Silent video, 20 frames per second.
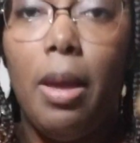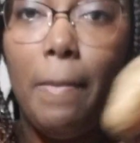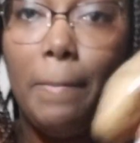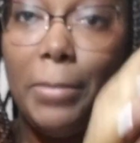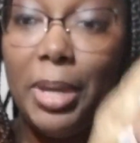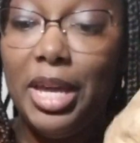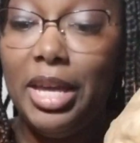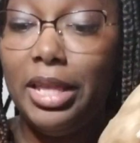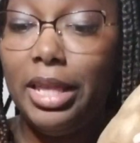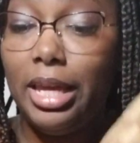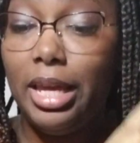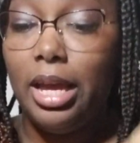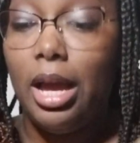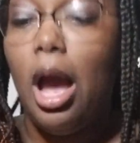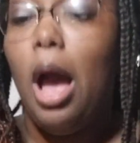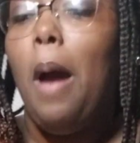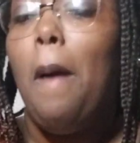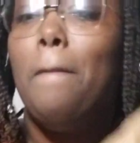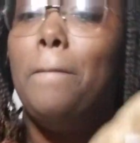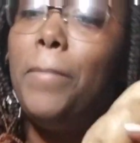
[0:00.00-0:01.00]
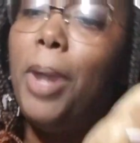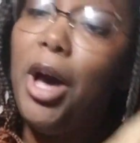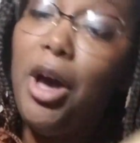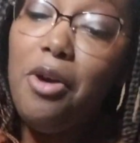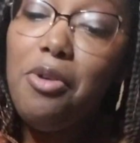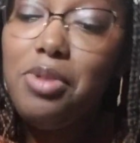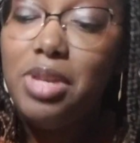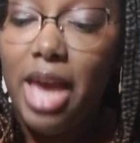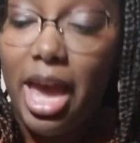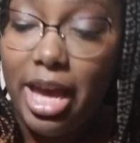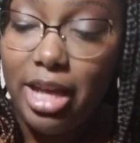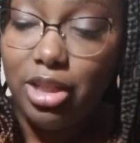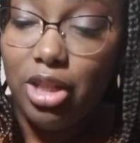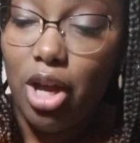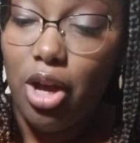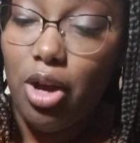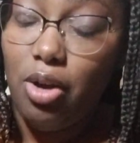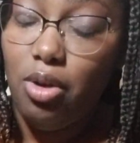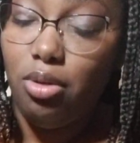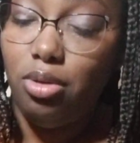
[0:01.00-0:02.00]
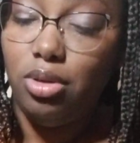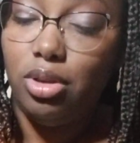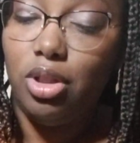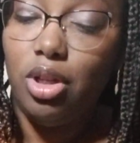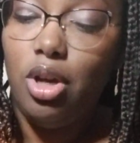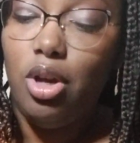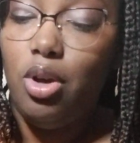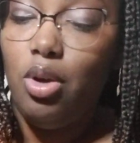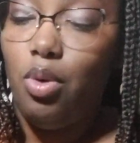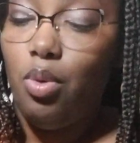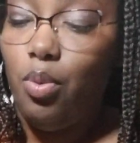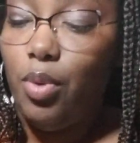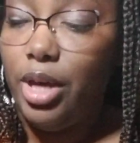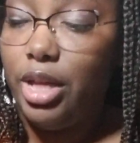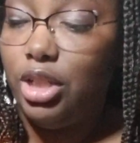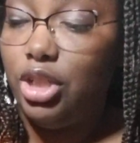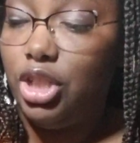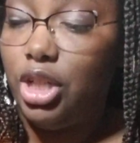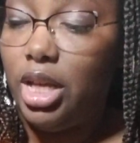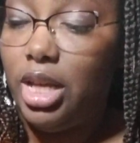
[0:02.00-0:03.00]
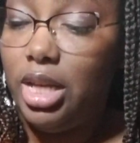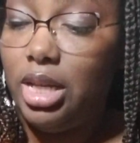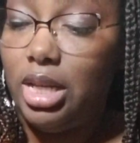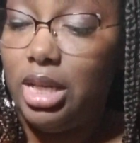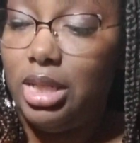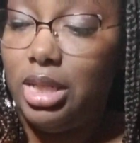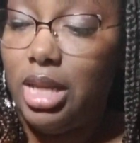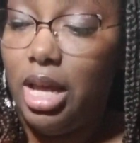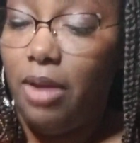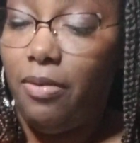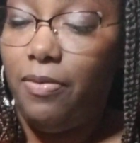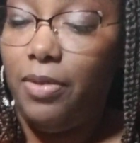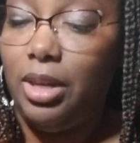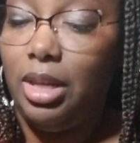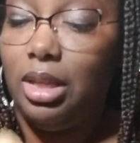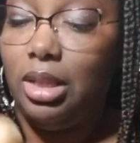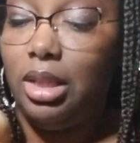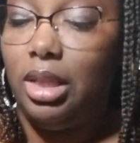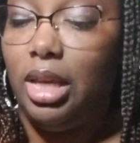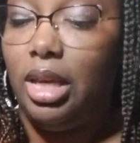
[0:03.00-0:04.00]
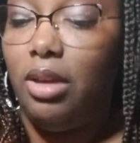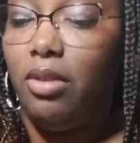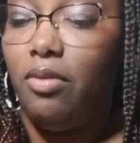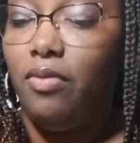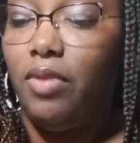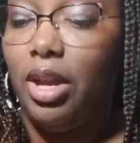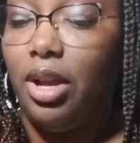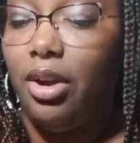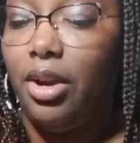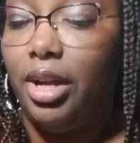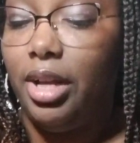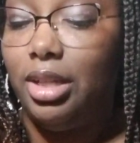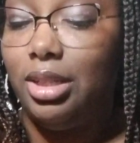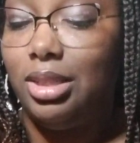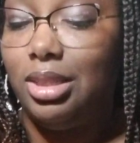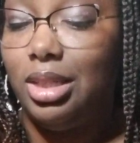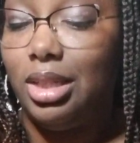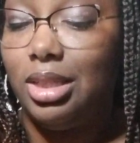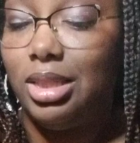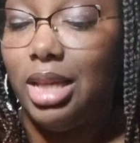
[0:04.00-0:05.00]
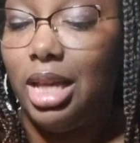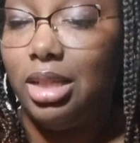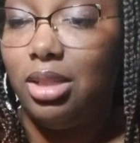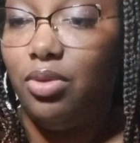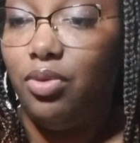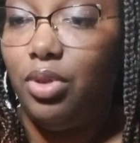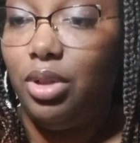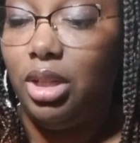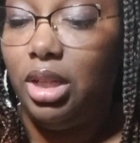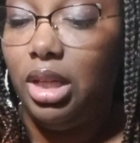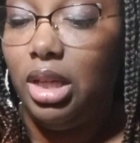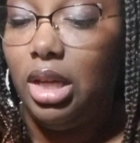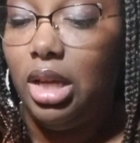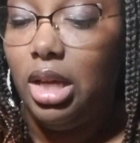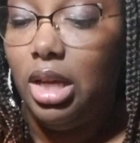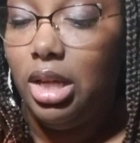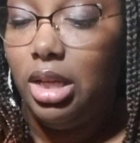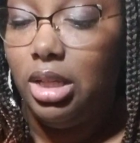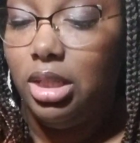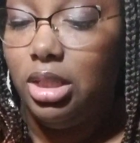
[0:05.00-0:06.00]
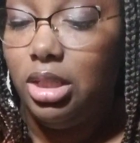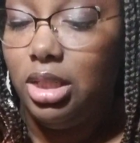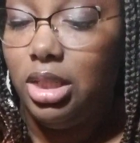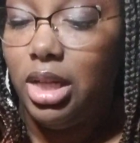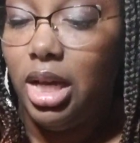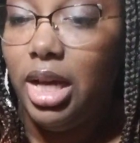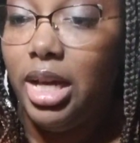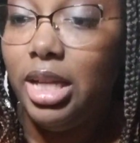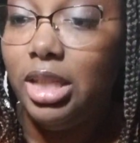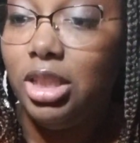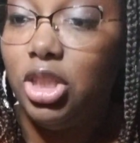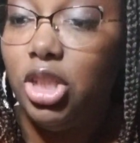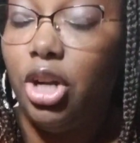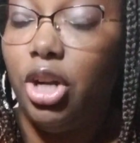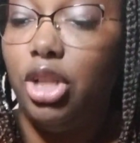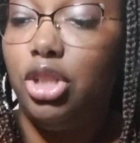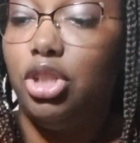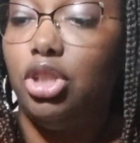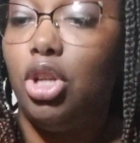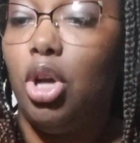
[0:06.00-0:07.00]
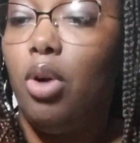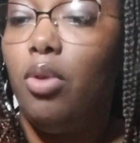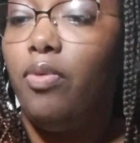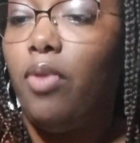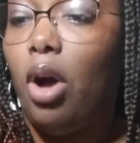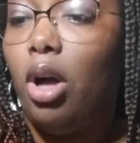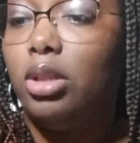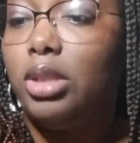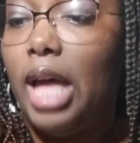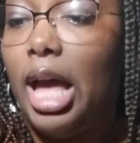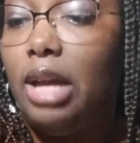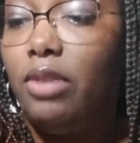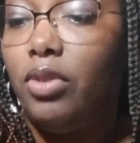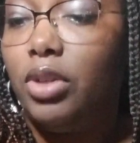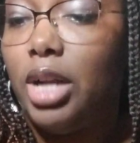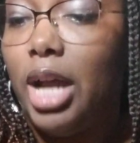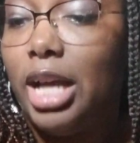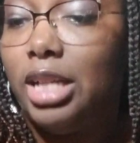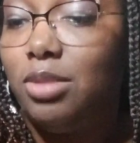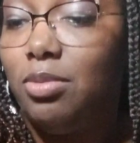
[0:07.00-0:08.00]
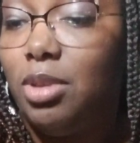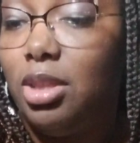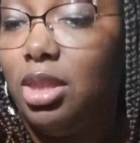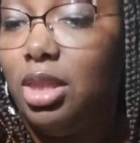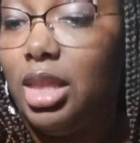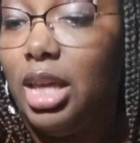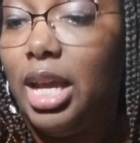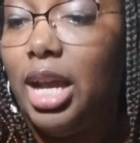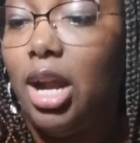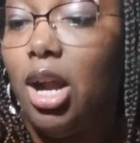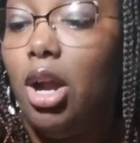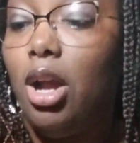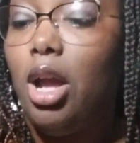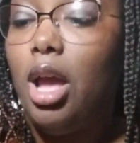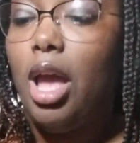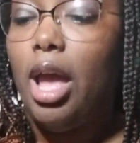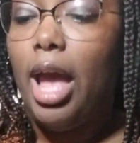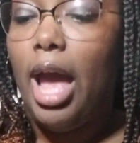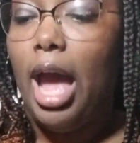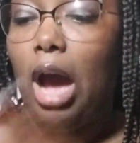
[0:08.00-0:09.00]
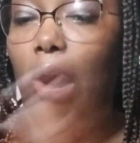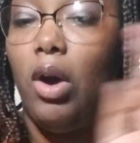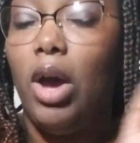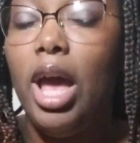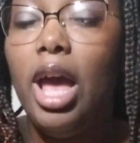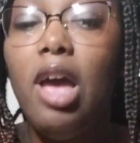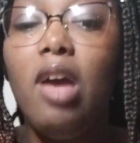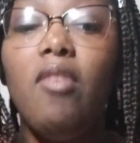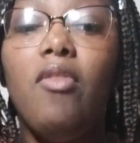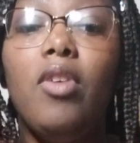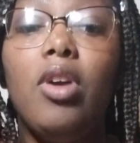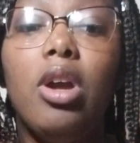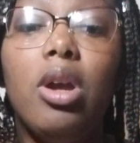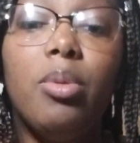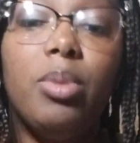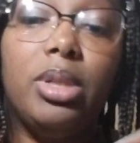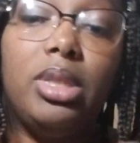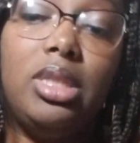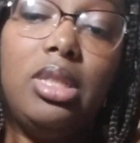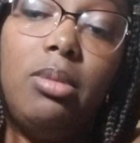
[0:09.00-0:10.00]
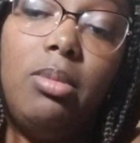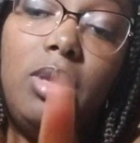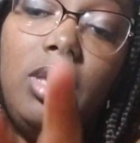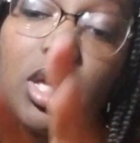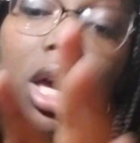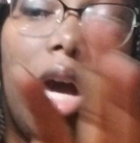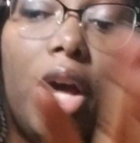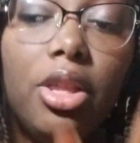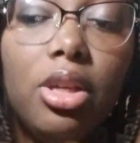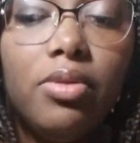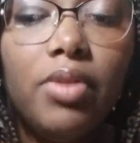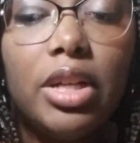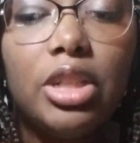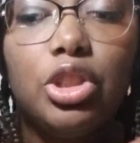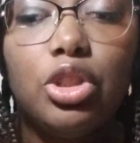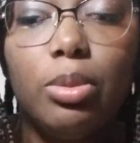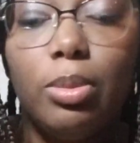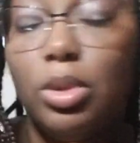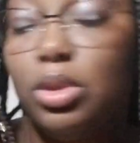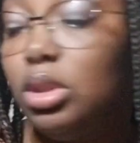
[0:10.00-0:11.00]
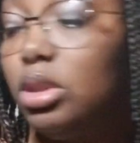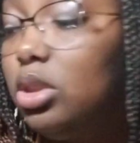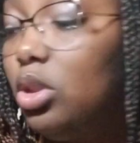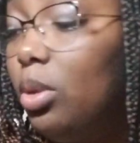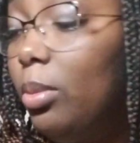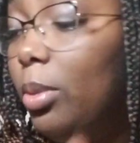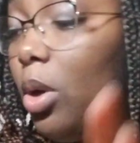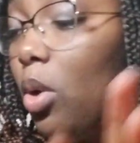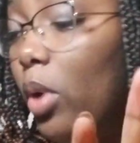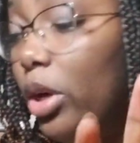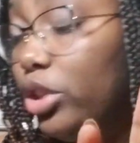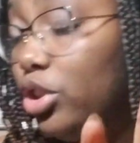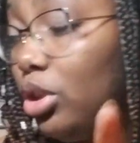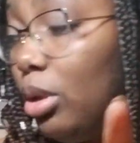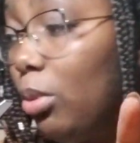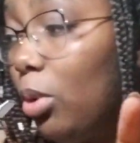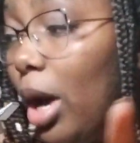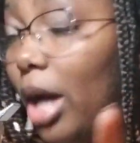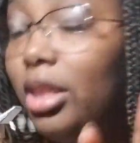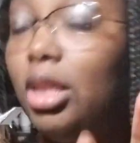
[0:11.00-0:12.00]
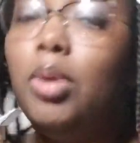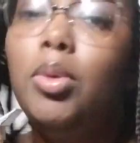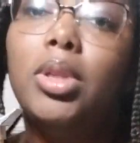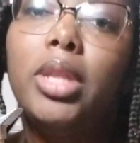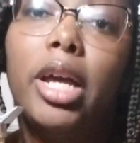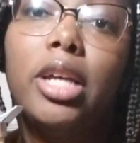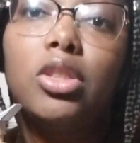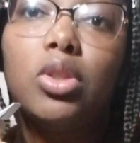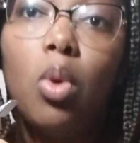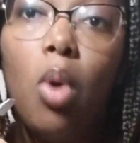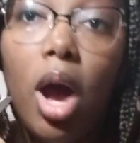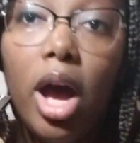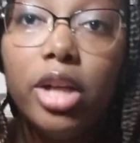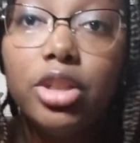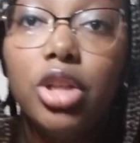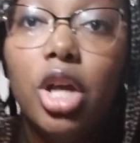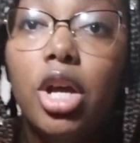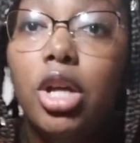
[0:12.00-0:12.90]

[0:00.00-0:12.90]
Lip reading: peeling potatoes, which it definitely very successfully does. There is no false advertisement there. However, with some of the other vegetables, it's a little bit questionable. I think with like squash,